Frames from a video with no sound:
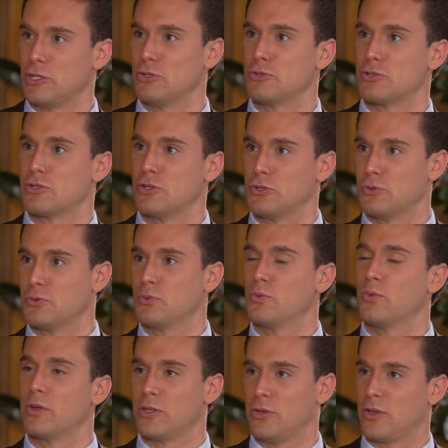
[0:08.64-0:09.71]
used to
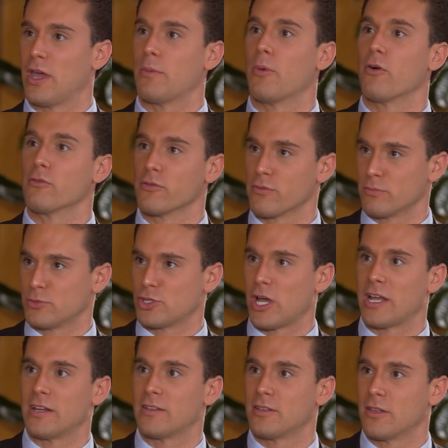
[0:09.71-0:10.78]
when you came over from
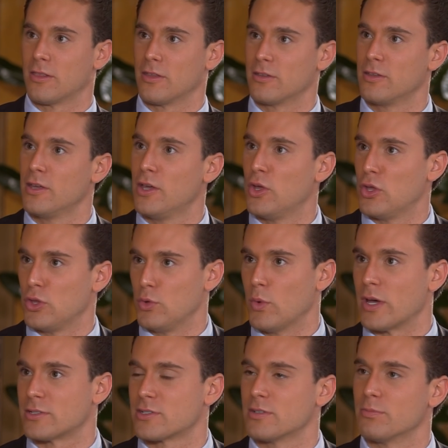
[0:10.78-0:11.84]
China to the
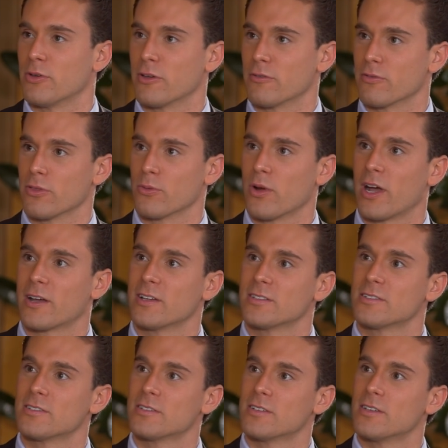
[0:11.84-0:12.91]
U.S. to play for the
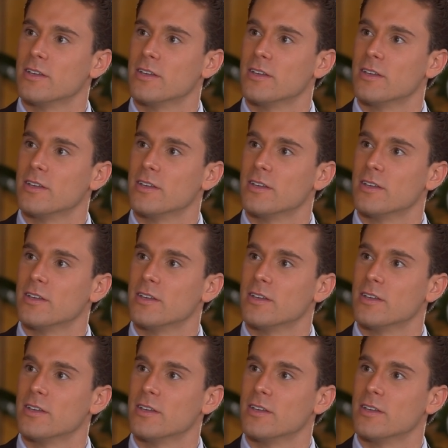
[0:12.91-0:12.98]
Rockets?